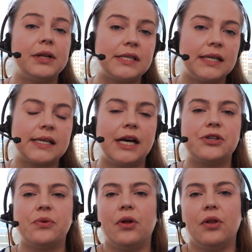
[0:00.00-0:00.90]
with
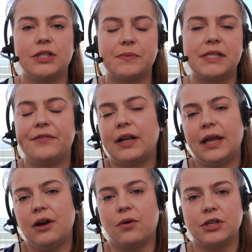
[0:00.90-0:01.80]
SetSchedule
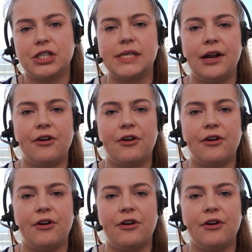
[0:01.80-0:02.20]
specifically or just